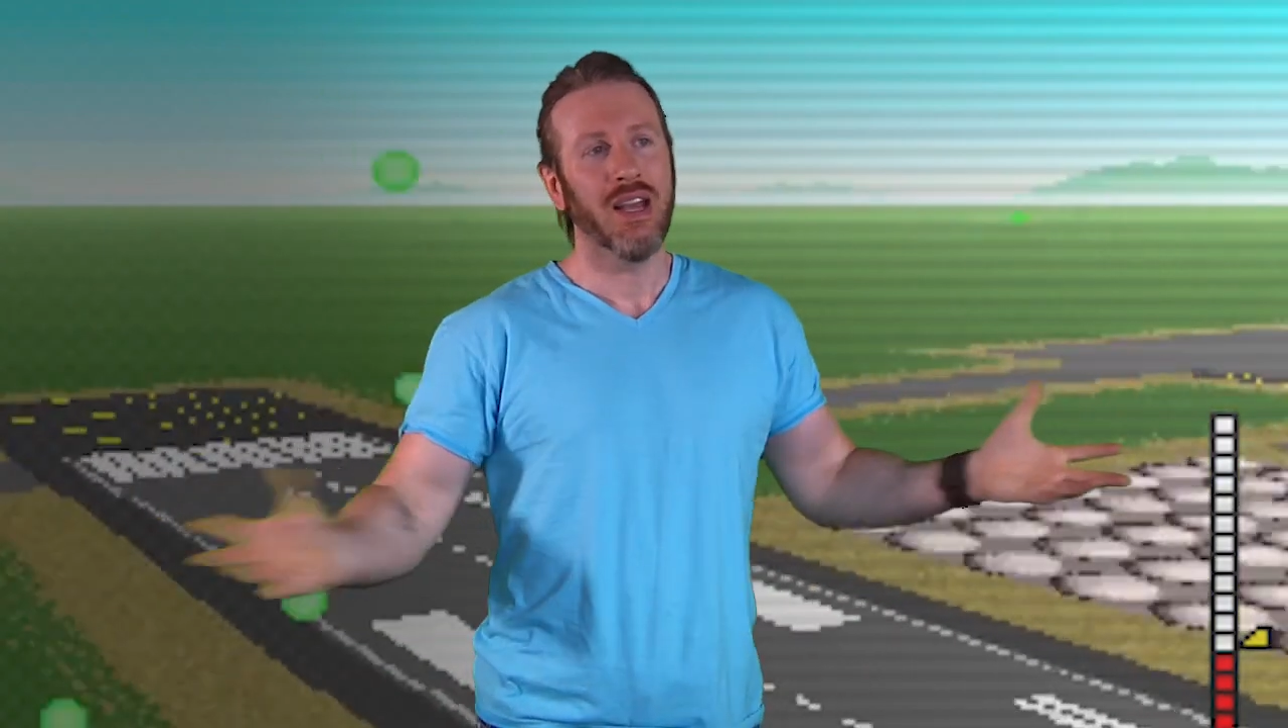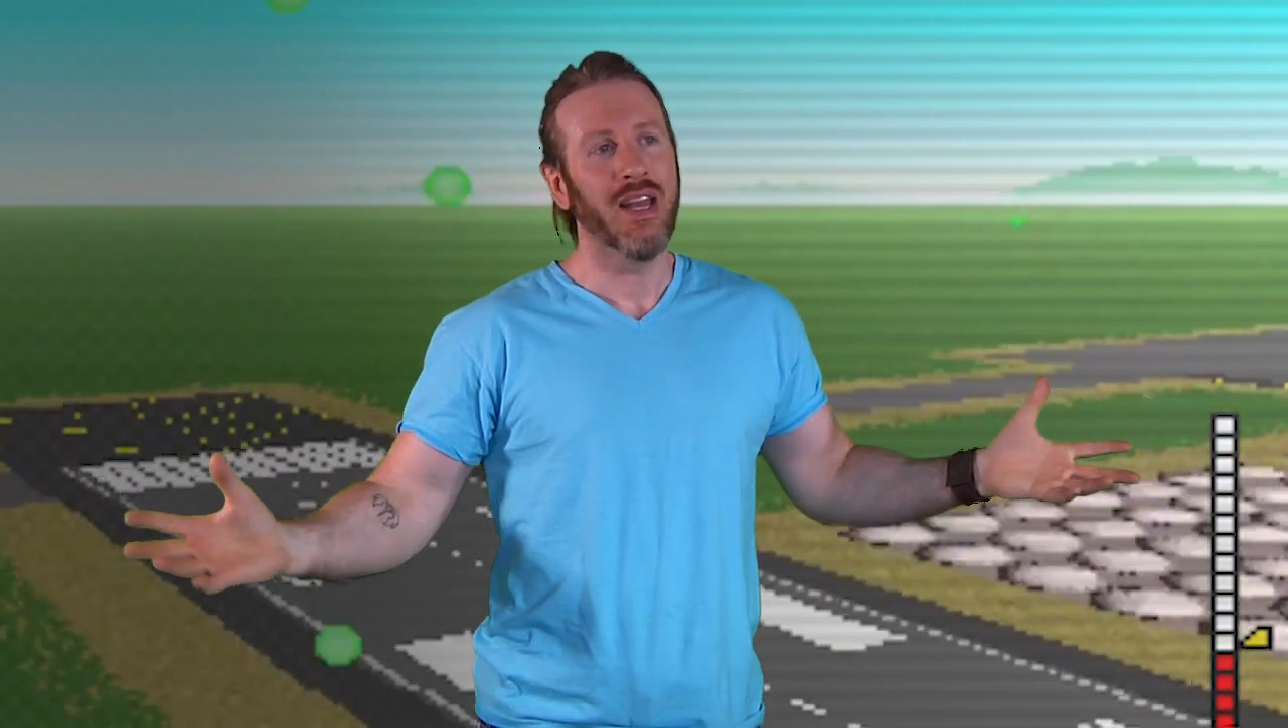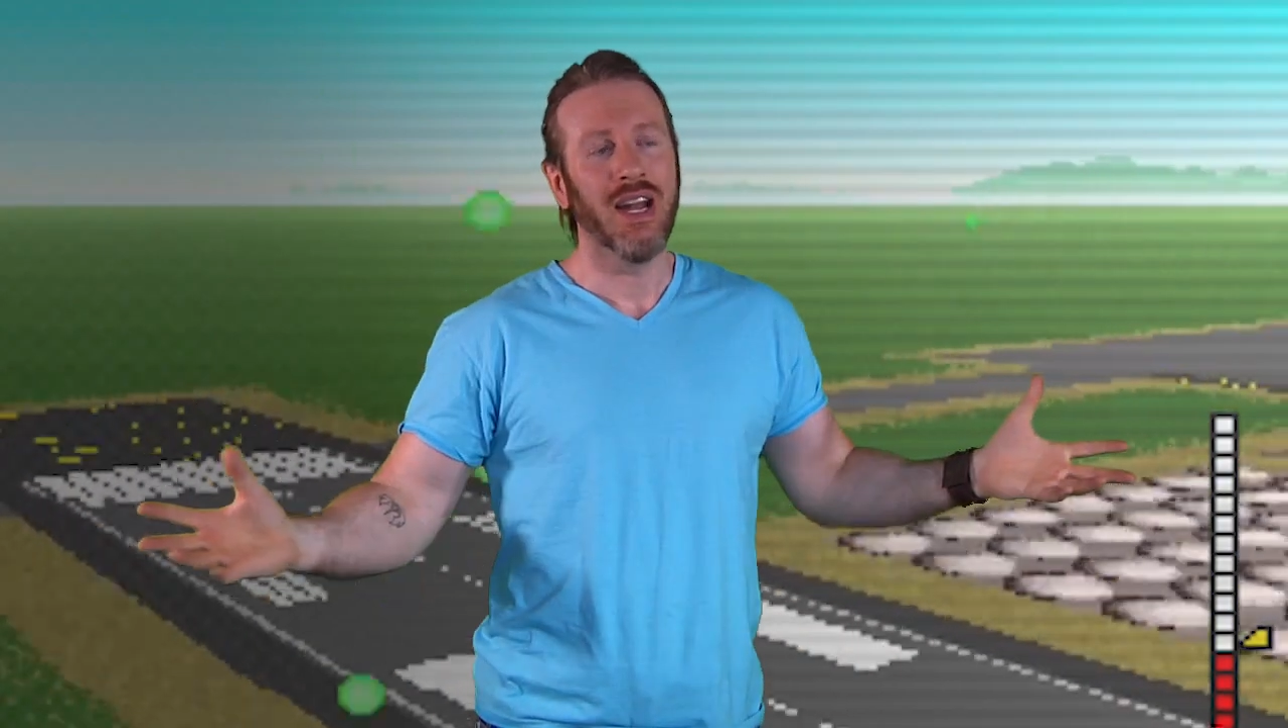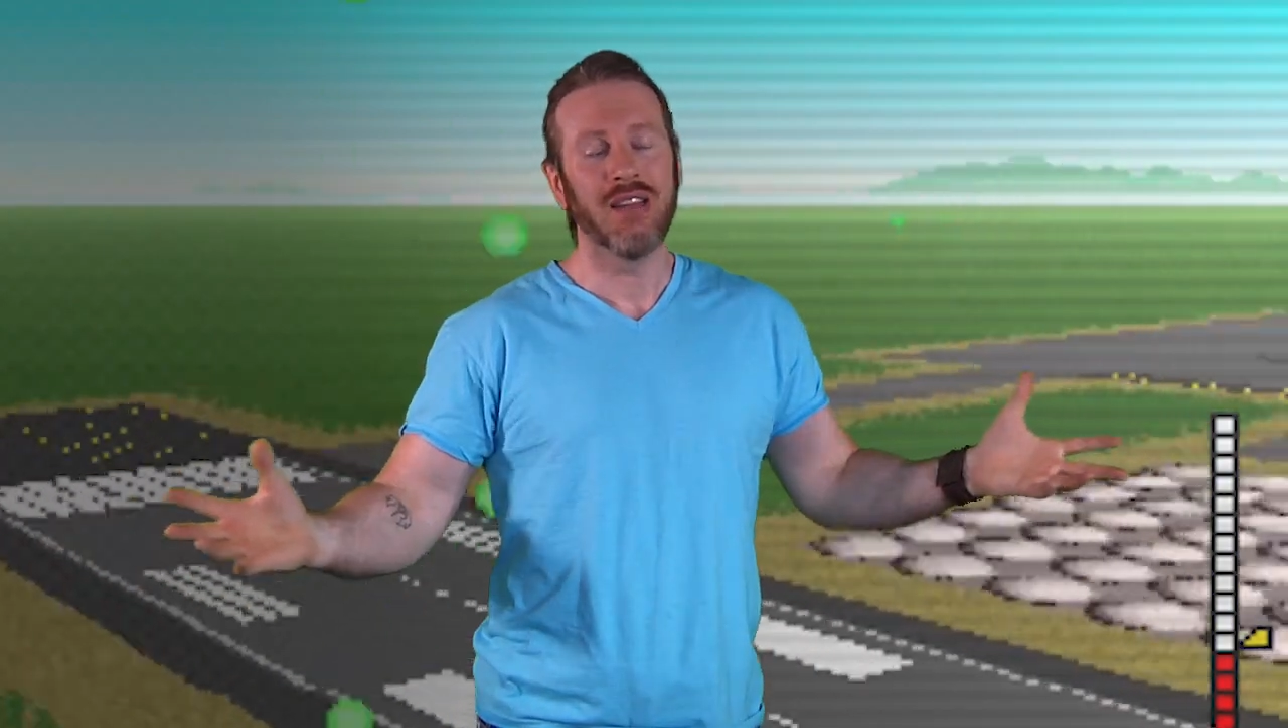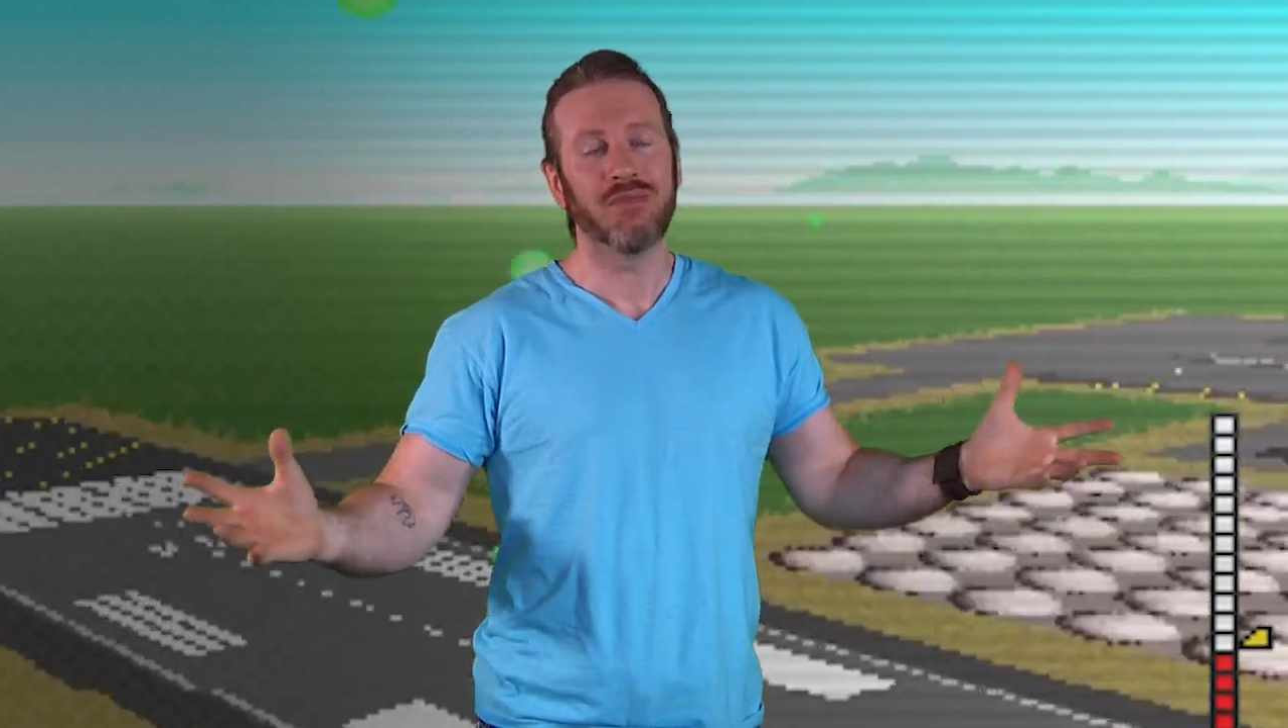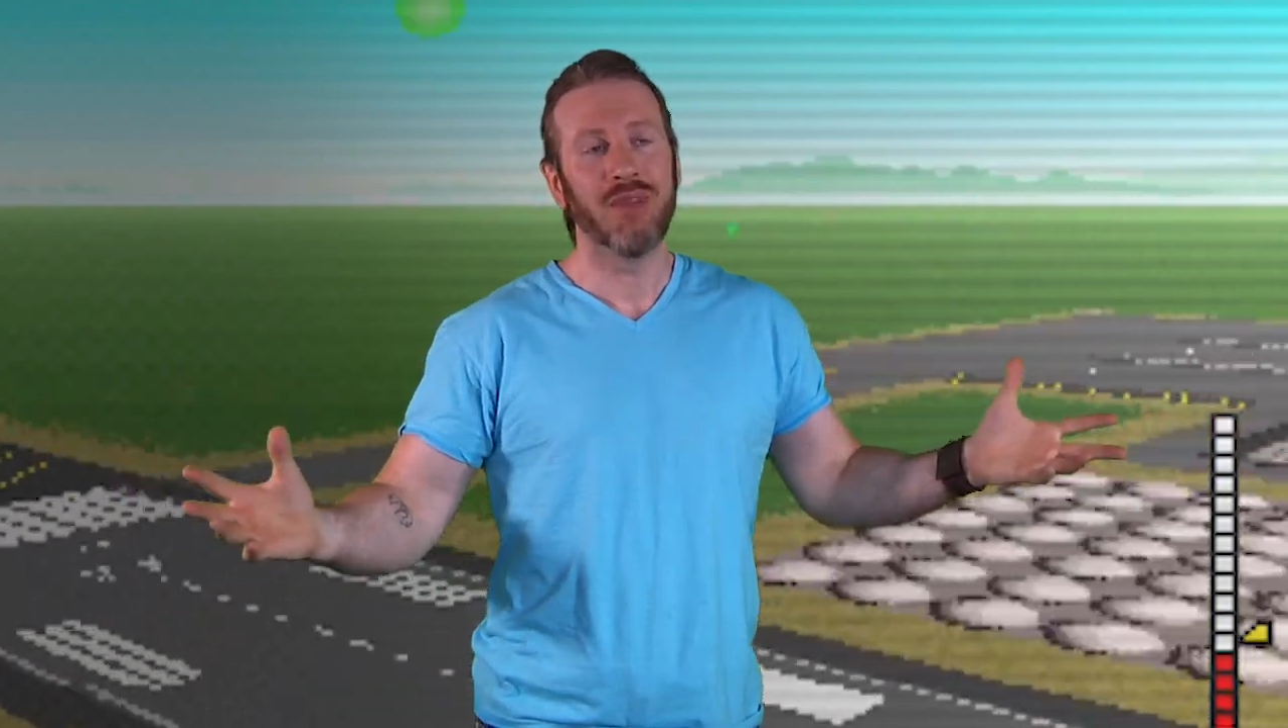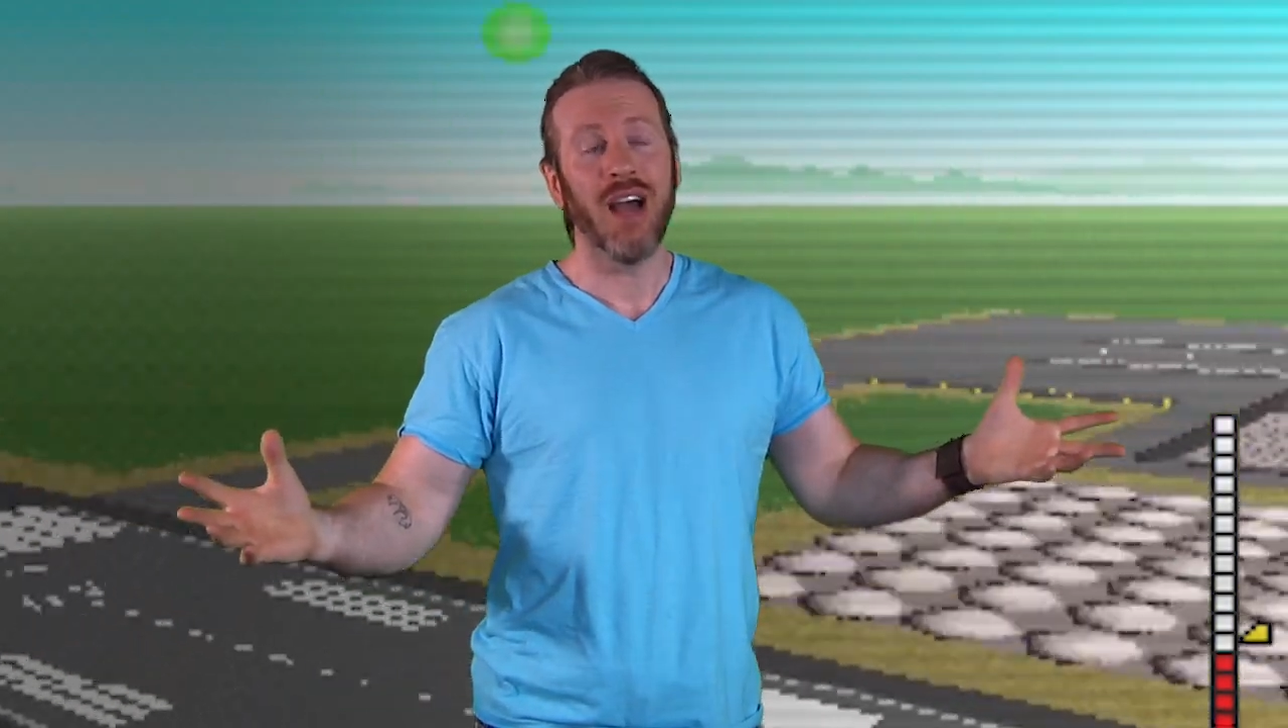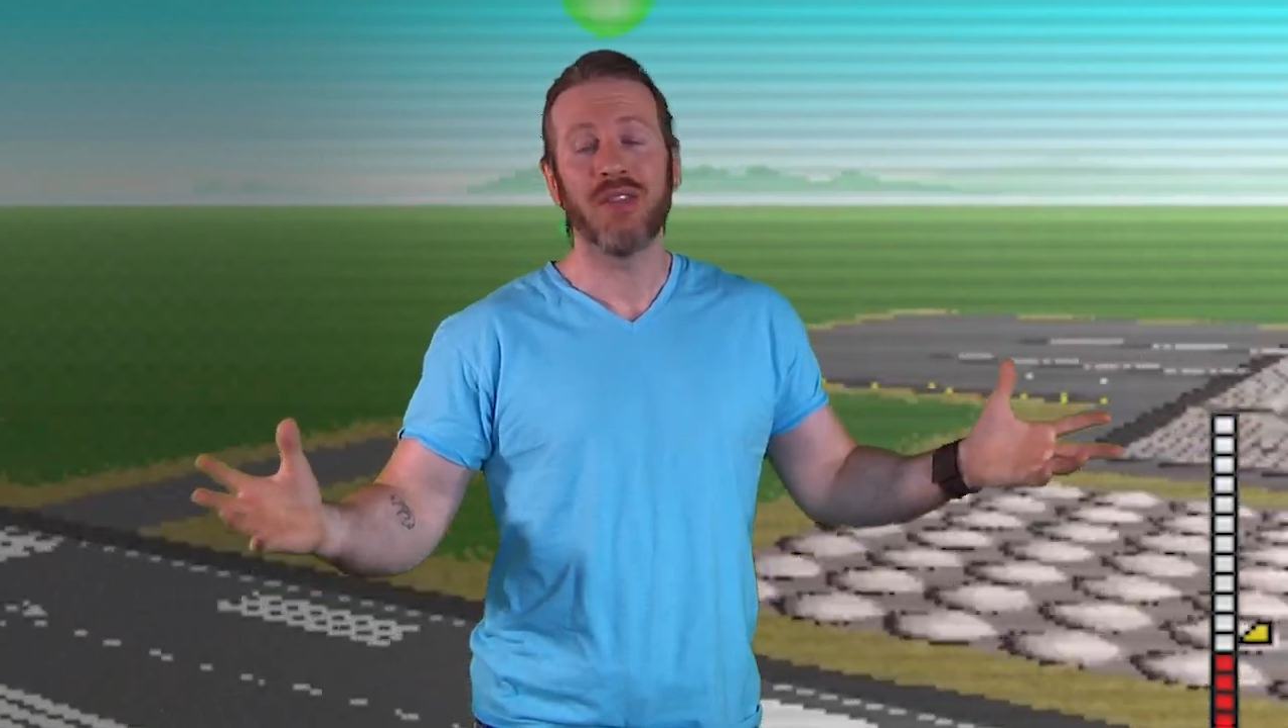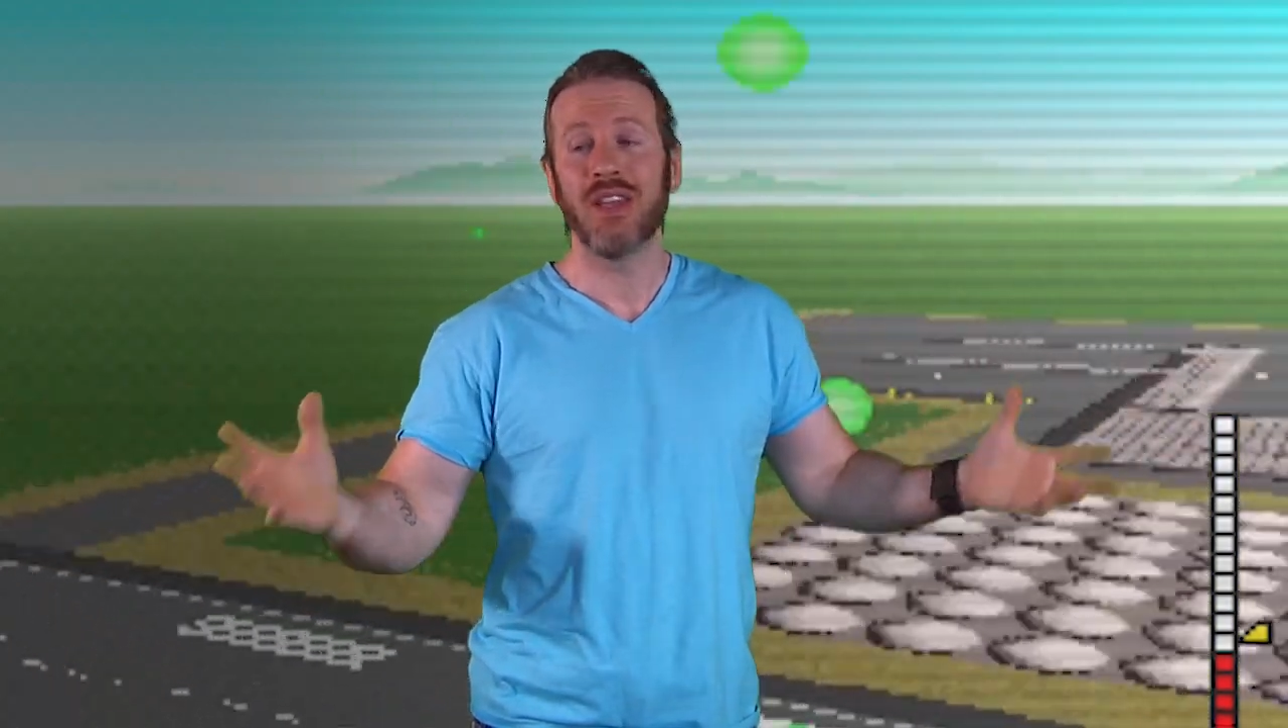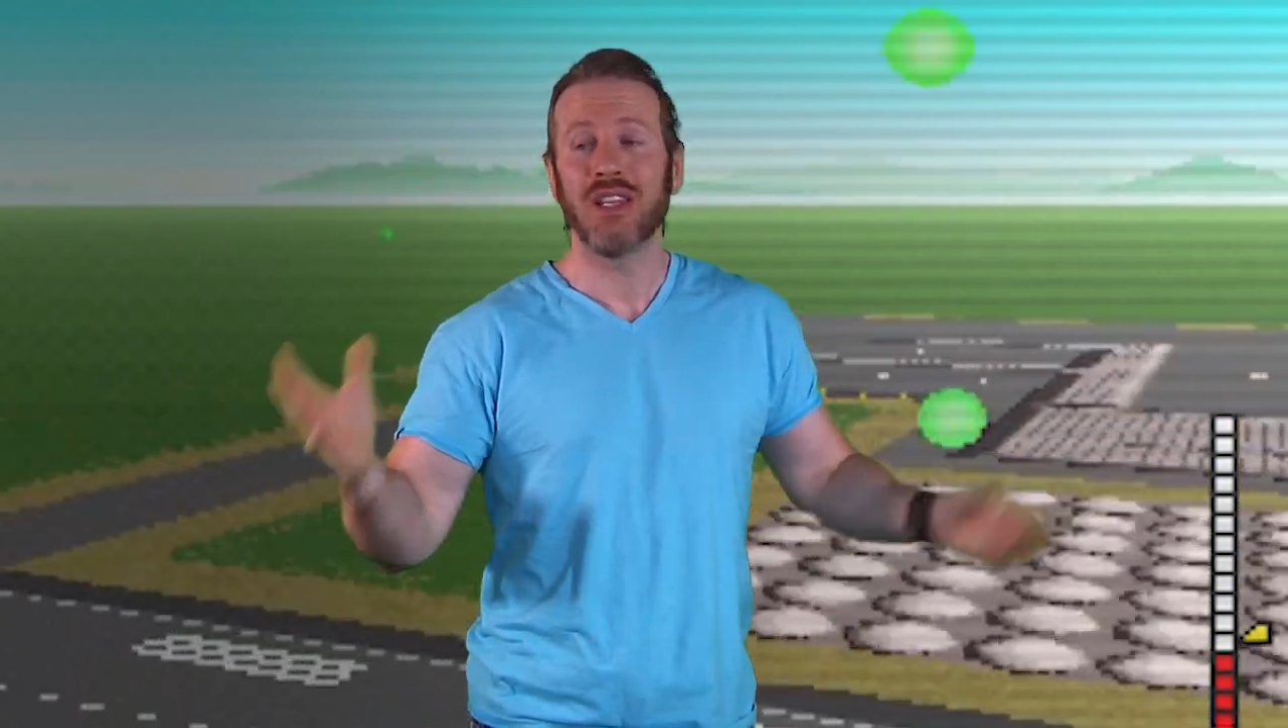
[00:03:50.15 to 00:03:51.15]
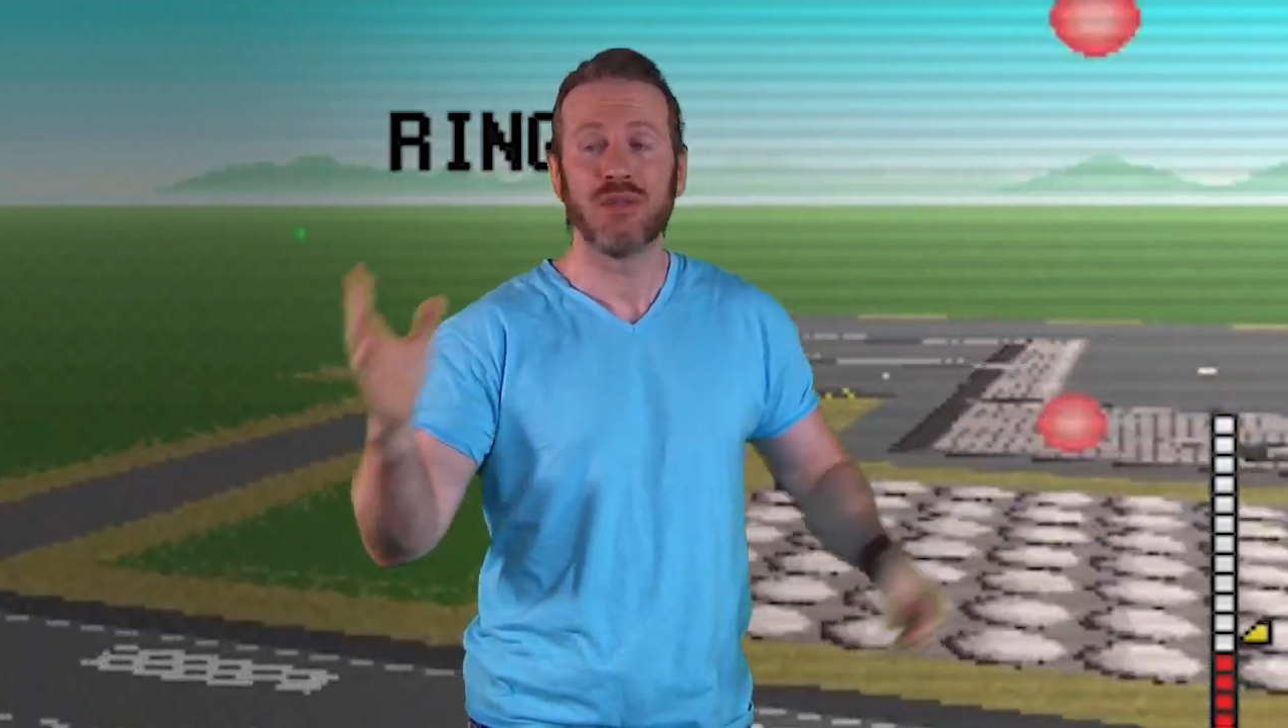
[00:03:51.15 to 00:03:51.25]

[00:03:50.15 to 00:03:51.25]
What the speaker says: and I think